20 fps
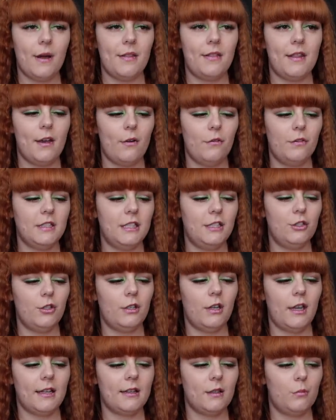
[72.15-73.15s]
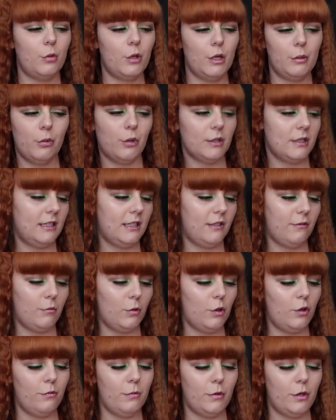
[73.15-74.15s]
and they're obviously doing like the body positive
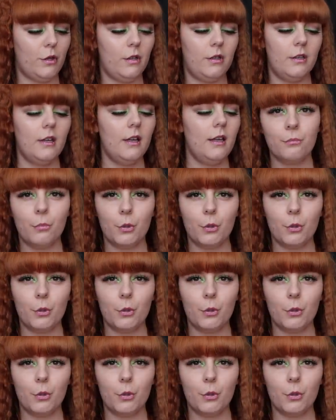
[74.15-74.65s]
movement,